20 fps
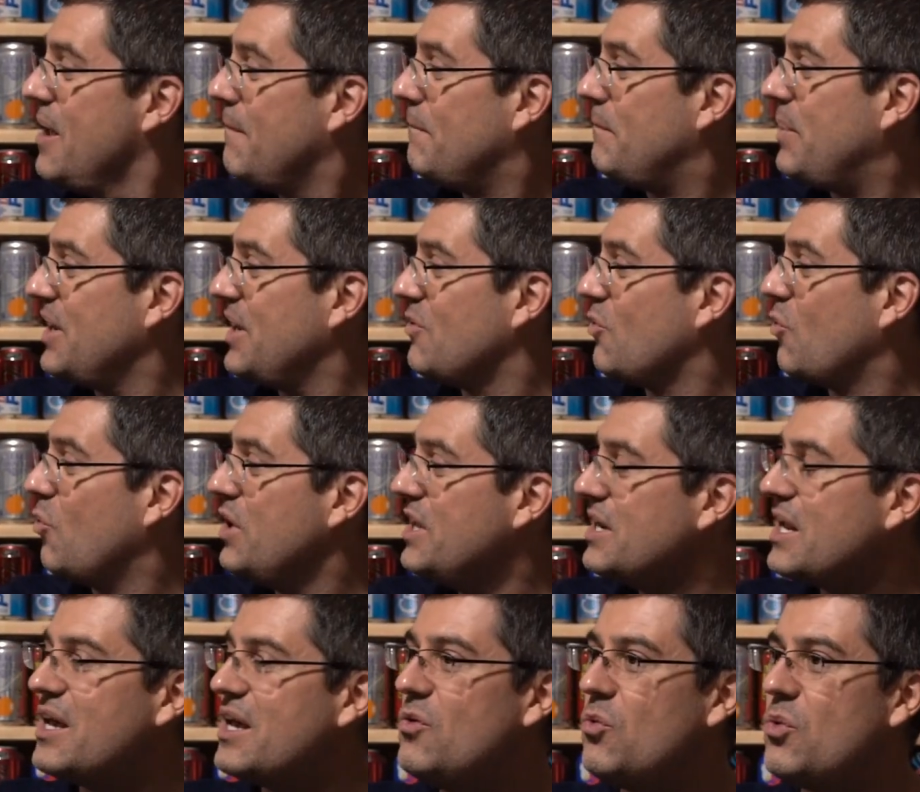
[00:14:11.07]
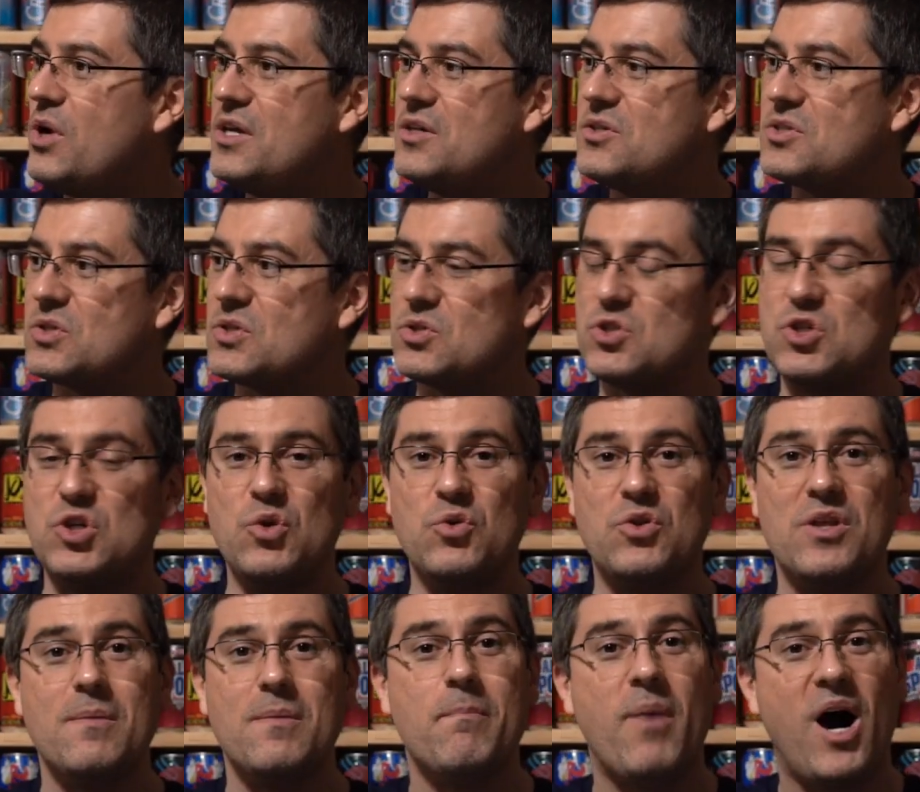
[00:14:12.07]
But when I went to
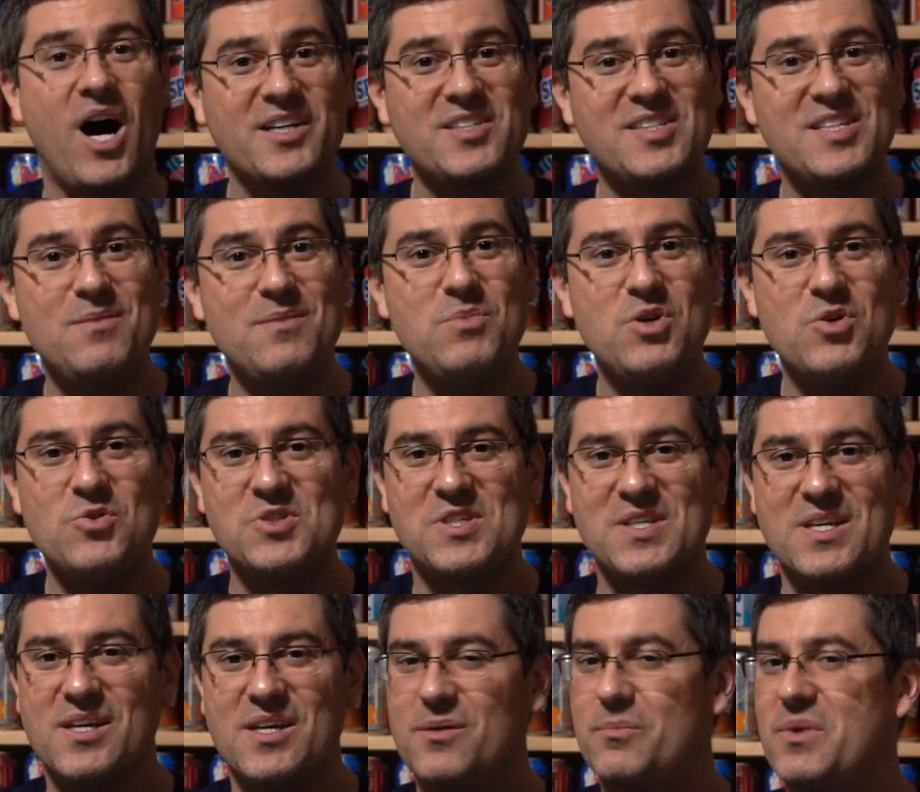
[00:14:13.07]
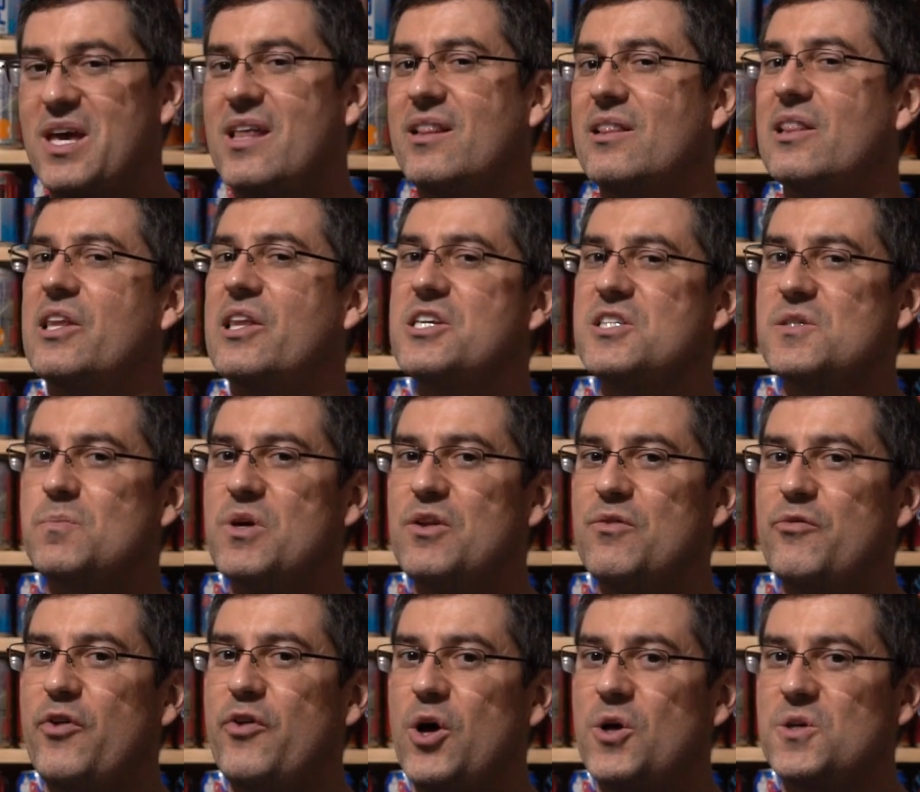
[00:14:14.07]
the Moxie Museum in
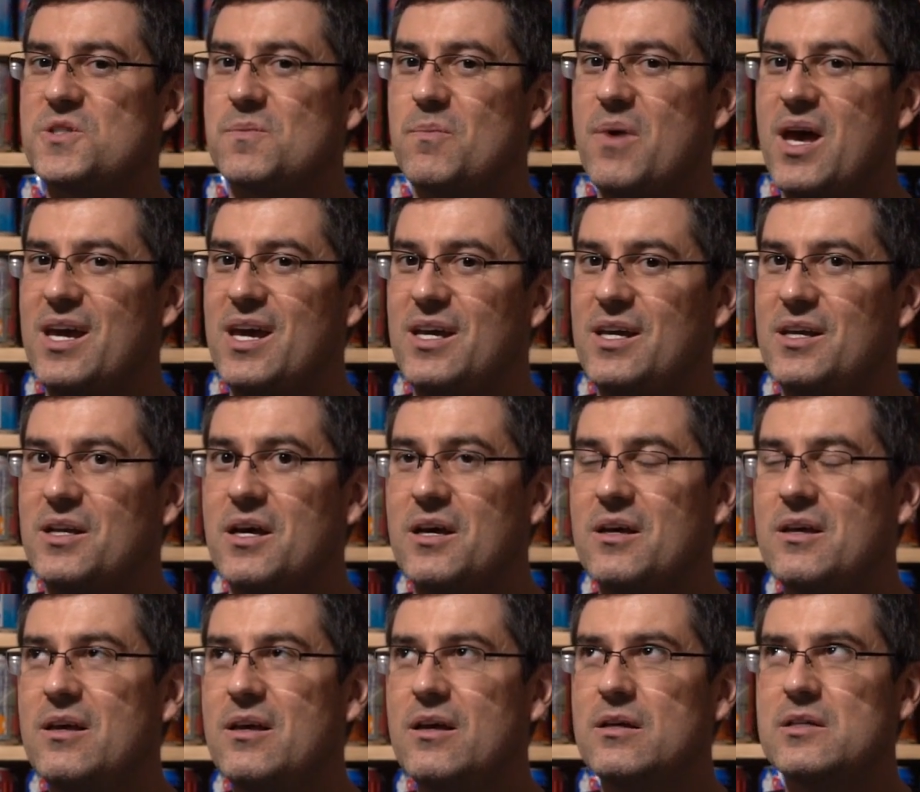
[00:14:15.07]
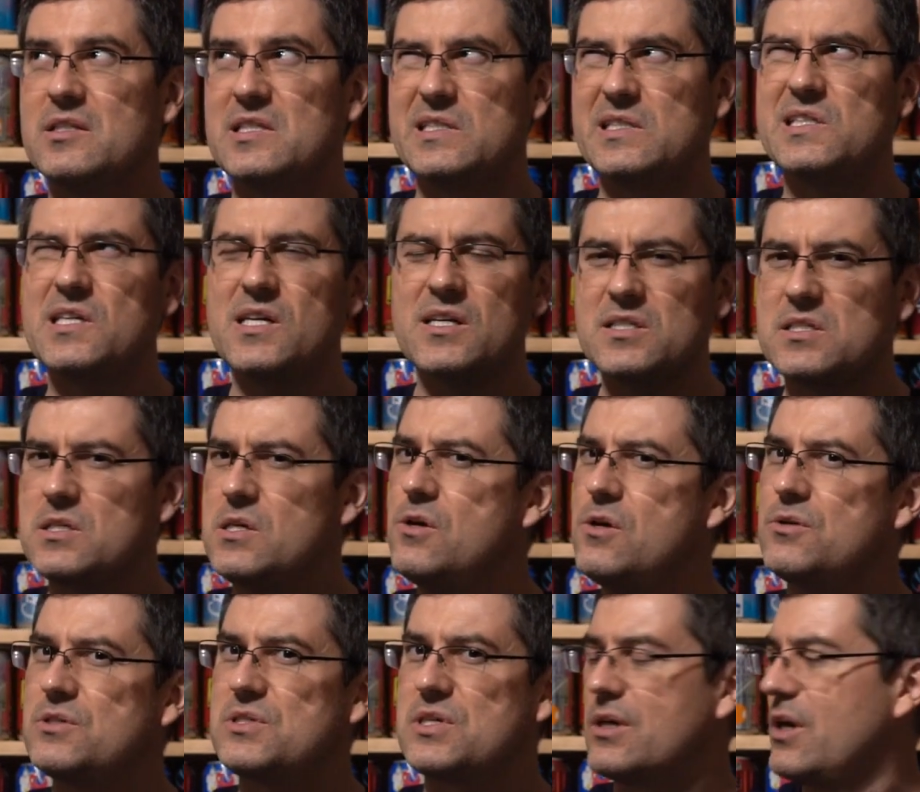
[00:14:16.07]
Lisbon Falls, Maine, 6
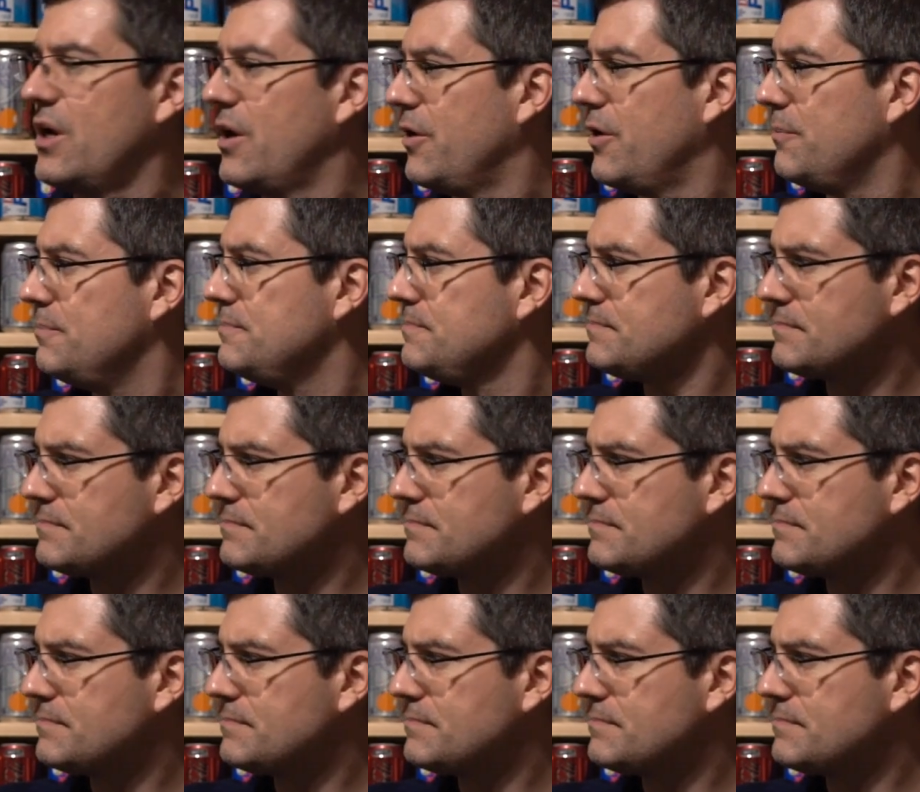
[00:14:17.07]
years ago,